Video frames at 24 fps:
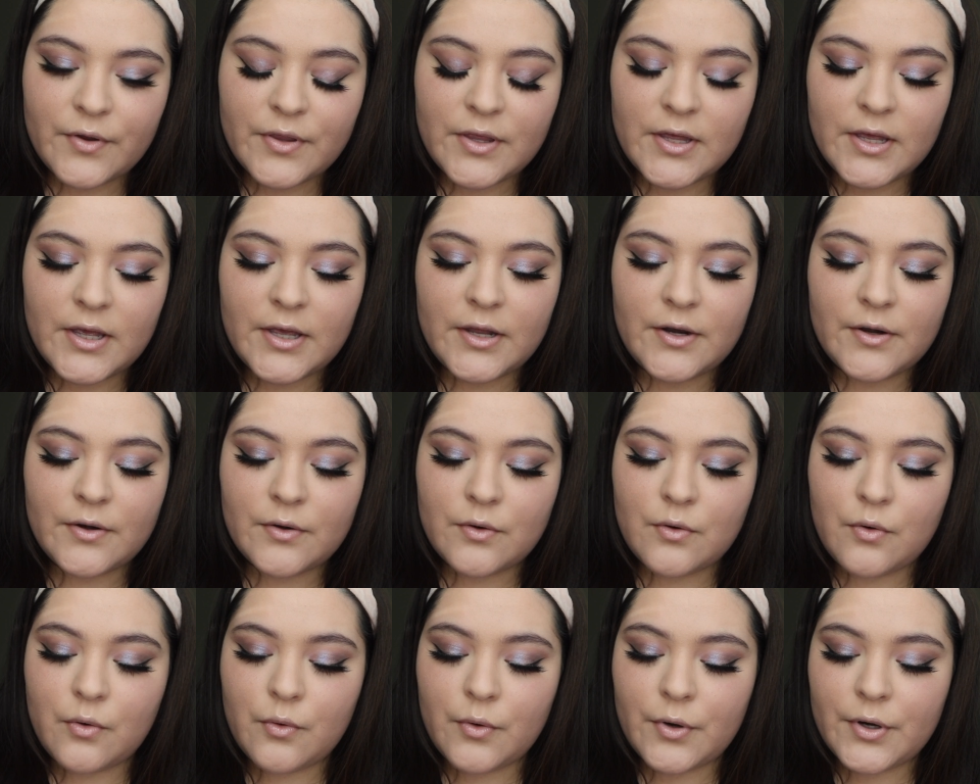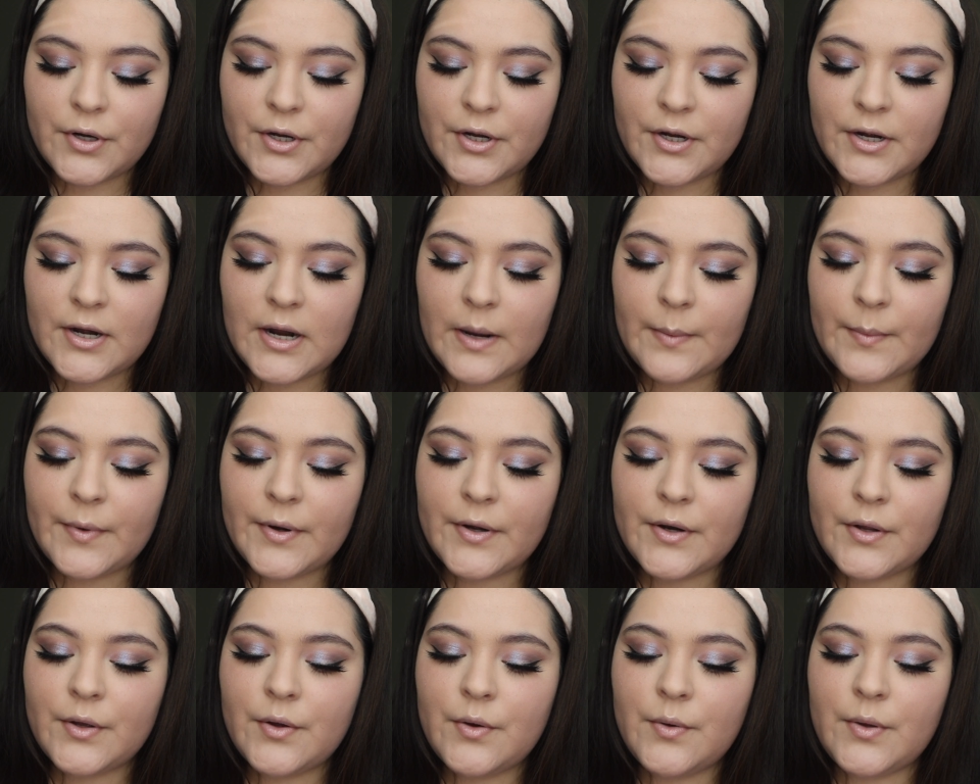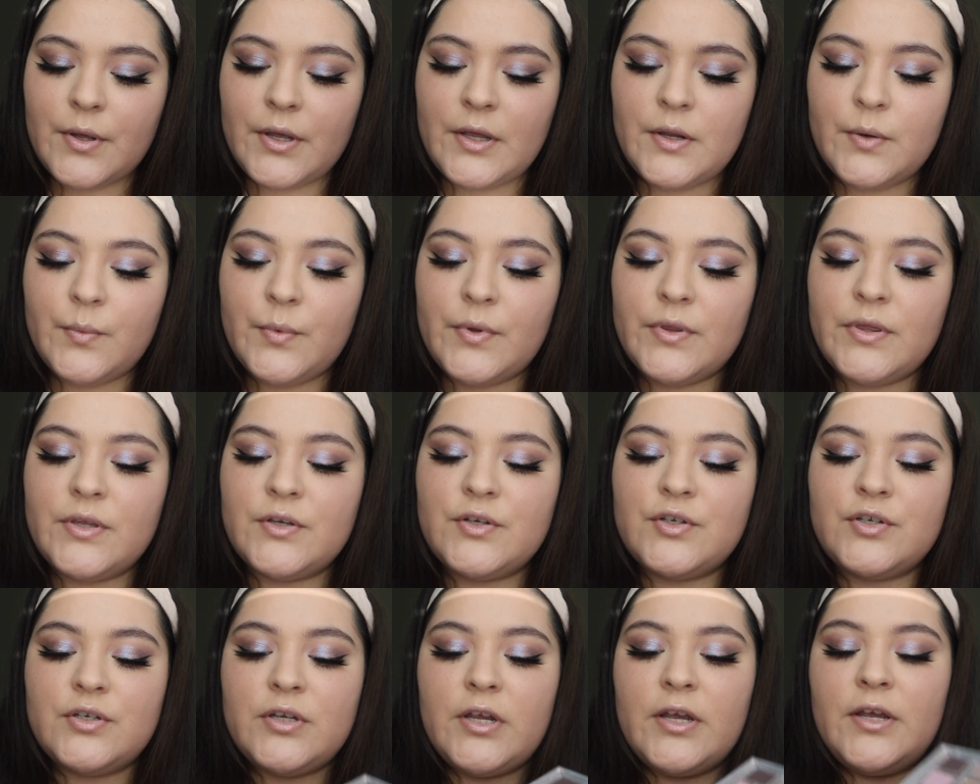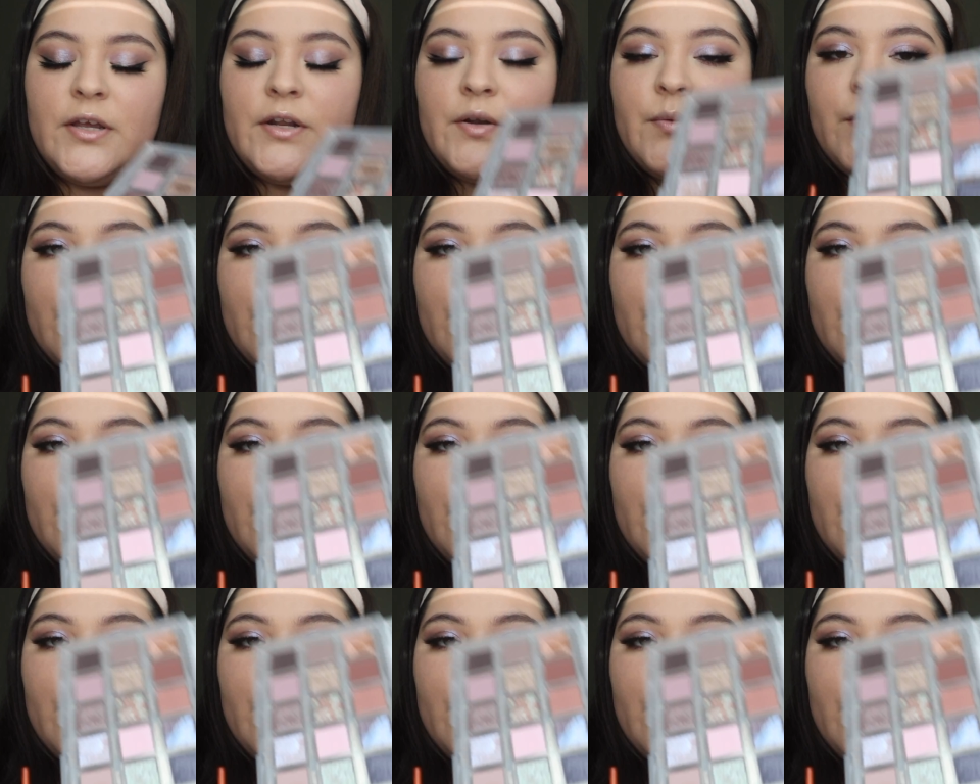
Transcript: the inner corner, I'm gonna go in with the shade